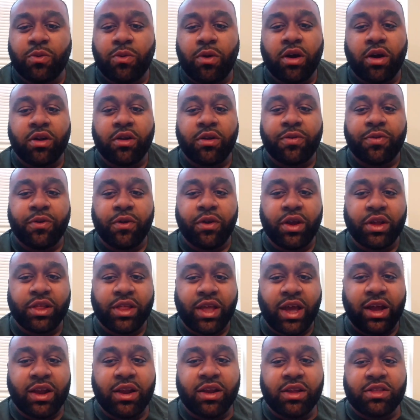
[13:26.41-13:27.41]
water, throw your
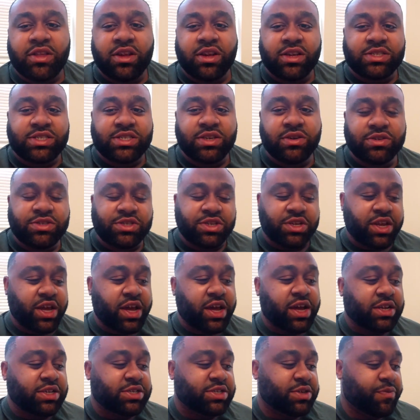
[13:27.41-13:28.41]
line out there, see what you
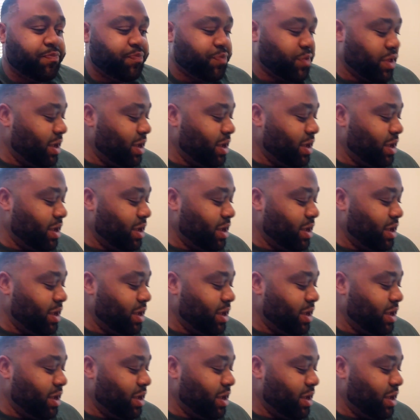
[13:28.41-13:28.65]
catch.